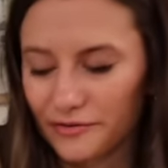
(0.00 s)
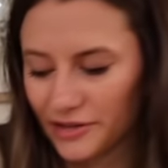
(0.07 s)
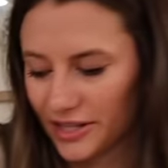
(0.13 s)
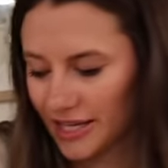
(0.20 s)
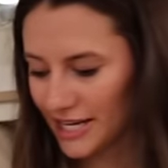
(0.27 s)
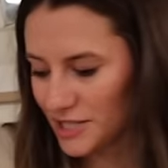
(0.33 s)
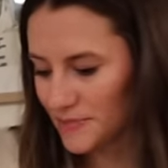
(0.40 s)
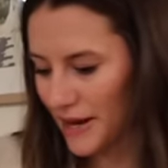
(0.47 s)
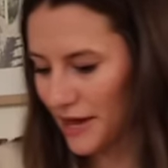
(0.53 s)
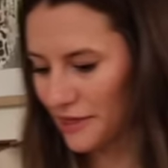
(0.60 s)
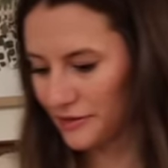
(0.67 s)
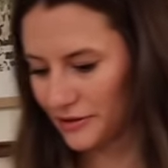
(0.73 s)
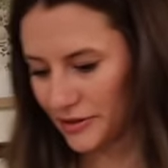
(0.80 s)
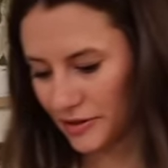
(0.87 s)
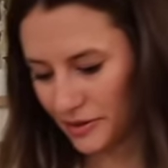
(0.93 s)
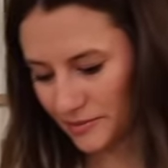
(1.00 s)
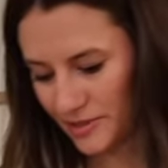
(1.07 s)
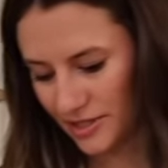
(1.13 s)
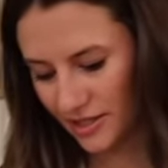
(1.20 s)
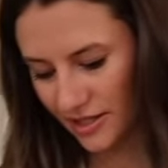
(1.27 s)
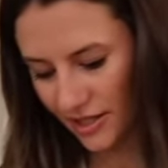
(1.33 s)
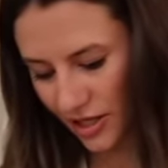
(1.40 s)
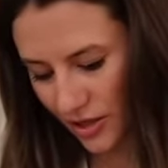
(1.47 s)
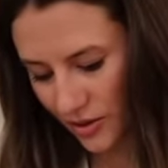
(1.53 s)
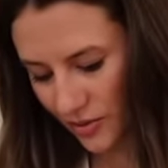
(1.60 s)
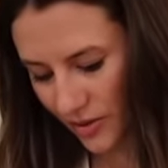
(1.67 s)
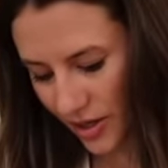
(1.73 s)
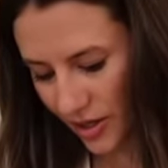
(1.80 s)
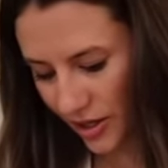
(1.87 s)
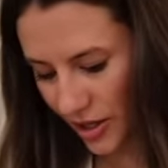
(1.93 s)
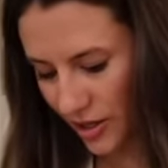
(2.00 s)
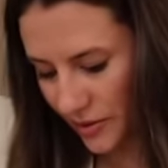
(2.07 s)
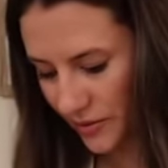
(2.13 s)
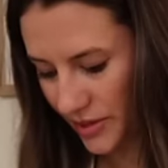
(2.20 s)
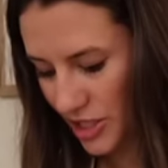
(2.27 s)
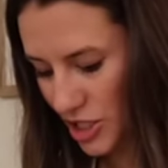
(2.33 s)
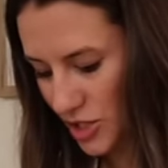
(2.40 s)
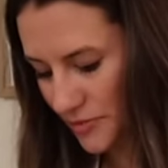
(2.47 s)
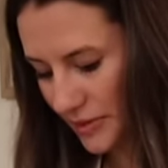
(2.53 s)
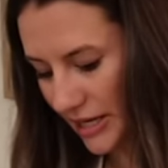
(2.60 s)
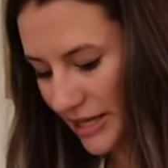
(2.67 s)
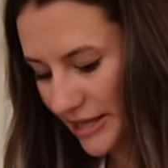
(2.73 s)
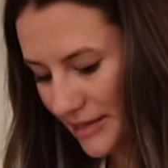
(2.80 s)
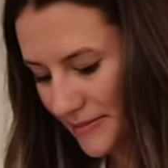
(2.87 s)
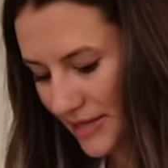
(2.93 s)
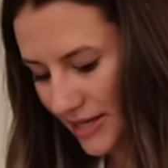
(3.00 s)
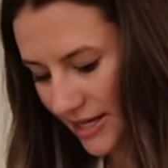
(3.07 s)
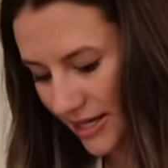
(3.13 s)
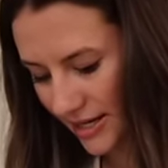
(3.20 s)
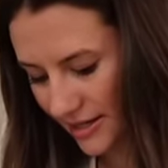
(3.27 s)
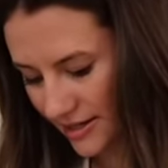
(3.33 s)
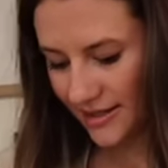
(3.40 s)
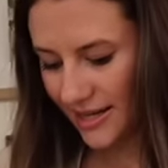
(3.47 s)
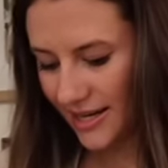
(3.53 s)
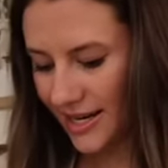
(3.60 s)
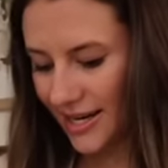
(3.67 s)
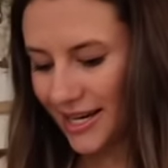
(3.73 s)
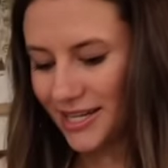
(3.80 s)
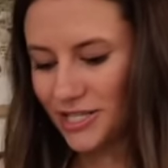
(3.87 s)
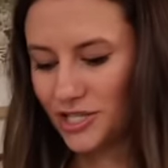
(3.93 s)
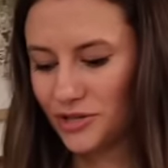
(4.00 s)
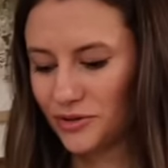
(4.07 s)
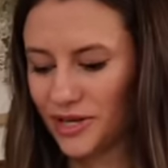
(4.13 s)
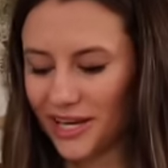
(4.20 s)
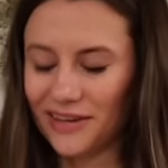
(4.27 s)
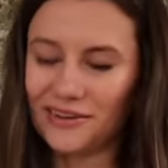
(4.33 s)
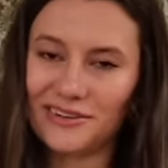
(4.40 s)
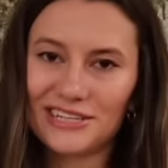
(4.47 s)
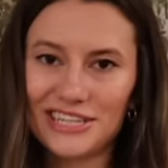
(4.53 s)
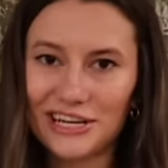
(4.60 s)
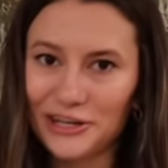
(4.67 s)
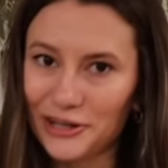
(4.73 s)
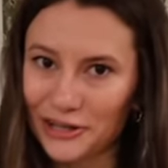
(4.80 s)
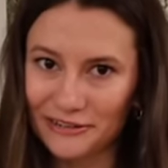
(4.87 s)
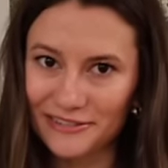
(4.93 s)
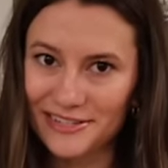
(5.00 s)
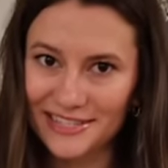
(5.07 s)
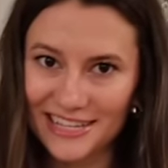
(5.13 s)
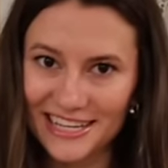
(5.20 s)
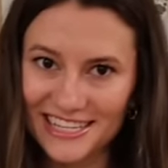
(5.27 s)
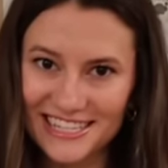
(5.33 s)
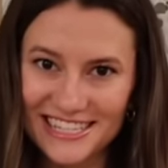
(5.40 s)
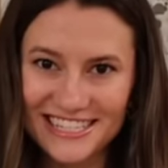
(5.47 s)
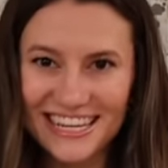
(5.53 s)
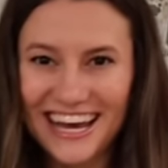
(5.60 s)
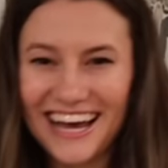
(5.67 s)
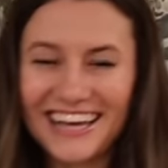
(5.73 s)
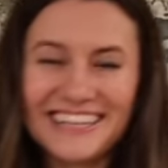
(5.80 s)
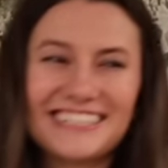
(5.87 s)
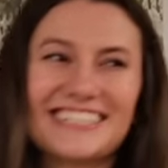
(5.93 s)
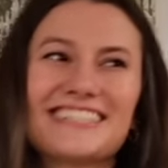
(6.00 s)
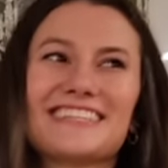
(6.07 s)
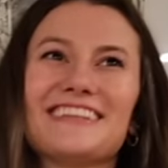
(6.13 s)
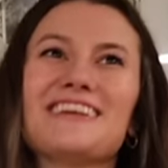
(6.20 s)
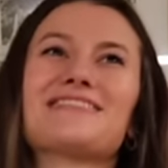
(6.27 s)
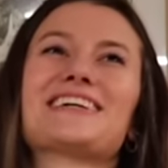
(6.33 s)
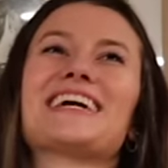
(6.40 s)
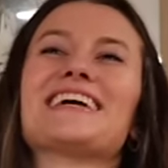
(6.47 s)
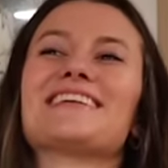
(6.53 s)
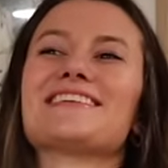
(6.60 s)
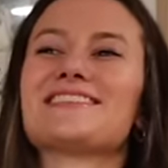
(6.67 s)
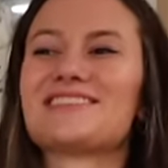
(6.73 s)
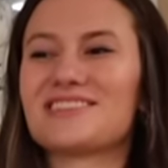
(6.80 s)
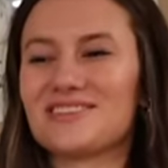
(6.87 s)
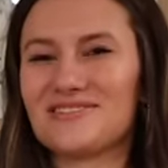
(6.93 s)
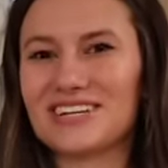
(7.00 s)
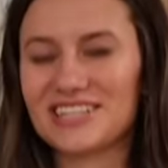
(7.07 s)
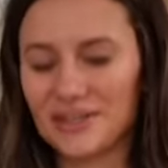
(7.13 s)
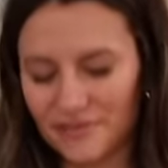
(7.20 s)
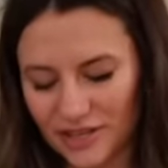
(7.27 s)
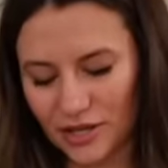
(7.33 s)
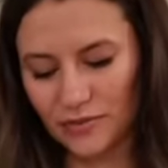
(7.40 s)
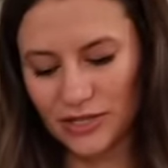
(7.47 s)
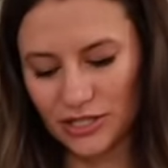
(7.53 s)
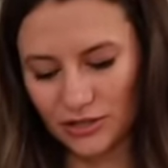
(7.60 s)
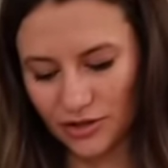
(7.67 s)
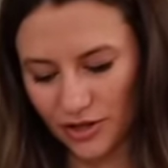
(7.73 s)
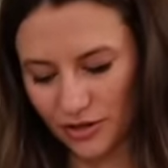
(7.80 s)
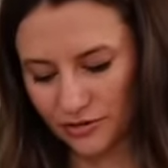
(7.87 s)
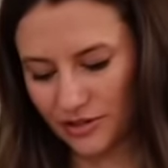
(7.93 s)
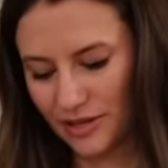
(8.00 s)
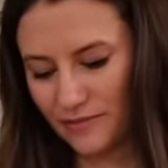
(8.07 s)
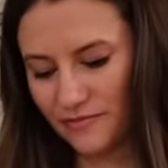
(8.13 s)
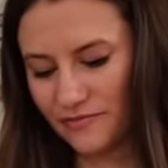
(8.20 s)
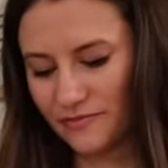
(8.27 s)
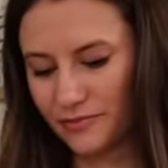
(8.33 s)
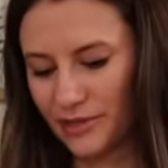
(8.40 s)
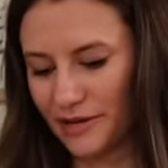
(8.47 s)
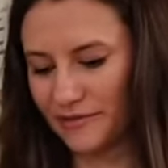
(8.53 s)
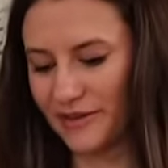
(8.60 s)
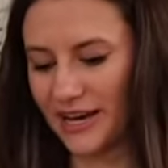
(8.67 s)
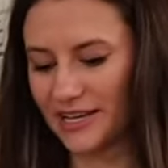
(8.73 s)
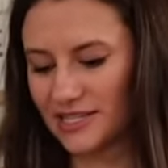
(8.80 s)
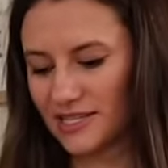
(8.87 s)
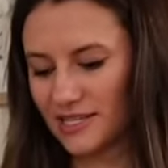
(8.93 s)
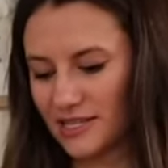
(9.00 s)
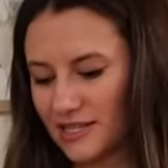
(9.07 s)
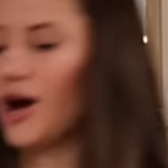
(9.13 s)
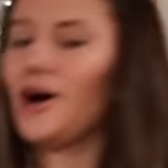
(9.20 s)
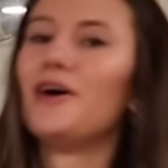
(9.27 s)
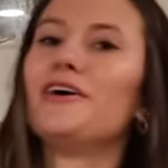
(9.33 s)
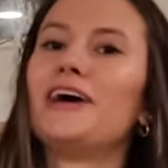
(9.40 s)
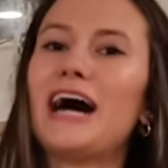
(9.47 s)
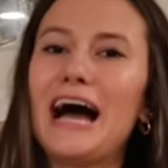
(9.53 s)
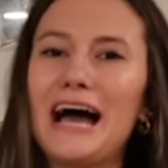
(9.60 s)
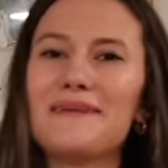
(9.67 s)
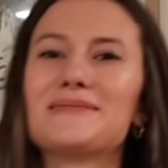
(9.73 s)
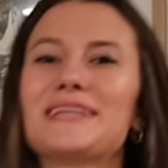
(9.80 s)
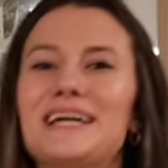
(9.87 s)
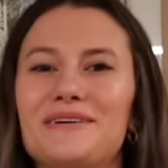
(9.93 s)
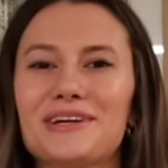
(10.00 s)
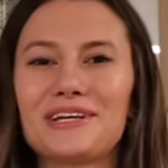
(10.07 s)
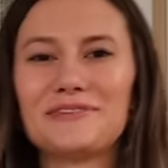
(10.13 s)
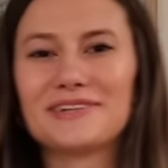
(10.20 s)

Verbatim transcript: for the guest bathroom to go all along with the spring theme in there. Then I got two candles. I couldn't resist. I just love candles so much. I feel like we do go through them pretty fast. I mean, how can you